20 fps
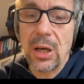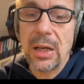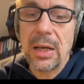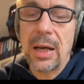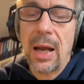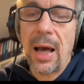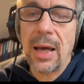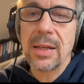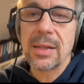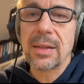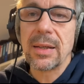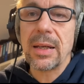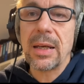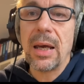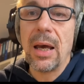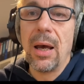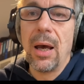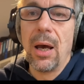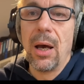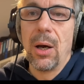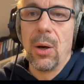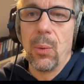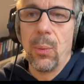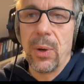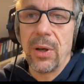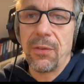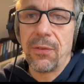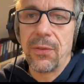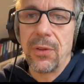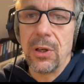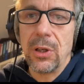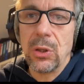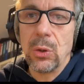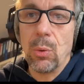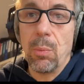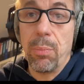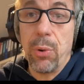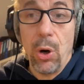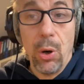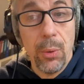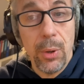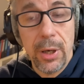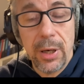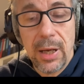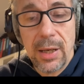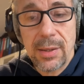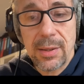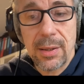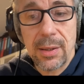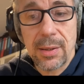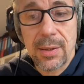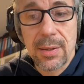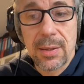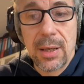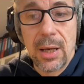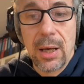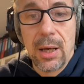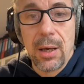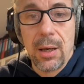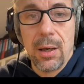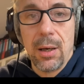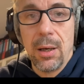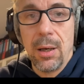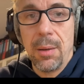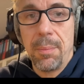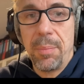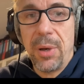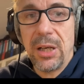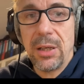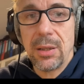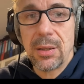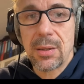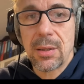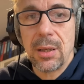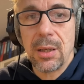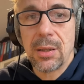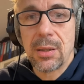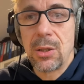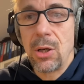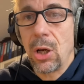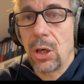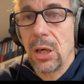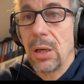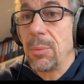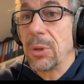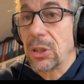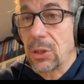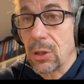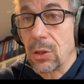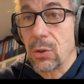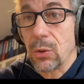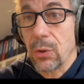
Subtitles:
nicely with the new Boron assets. But it's not limited to